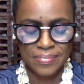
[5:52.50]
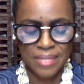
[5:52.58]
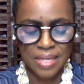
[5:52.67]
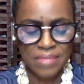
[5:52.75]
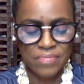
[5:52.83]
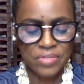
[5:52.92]

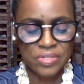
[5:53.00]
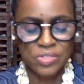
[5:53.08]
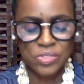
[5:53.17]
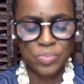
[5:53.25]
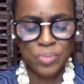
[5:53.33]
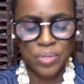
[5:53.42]
Infinite
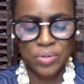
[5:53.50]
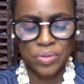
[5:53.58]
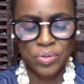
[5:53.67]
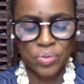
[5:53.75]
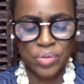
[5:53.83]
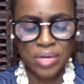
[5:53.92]
Spirit,
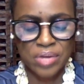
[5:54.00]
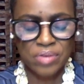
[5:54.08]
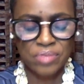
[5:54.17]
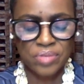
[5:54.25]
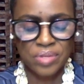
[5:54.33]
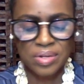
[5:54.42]
Creator
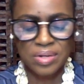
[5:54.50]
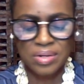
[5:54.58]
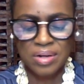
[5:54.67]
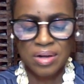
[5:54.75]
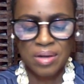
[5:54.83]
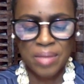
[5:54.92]
of all,
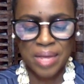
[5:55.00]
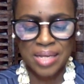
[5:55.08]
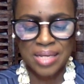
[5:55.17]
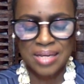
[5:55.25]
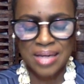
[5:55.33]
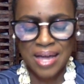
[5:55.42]
Almighty
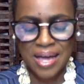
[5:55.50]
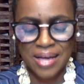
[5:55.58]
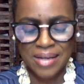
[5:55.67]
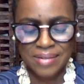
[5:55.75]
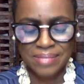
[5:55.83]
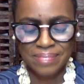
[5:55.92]
God,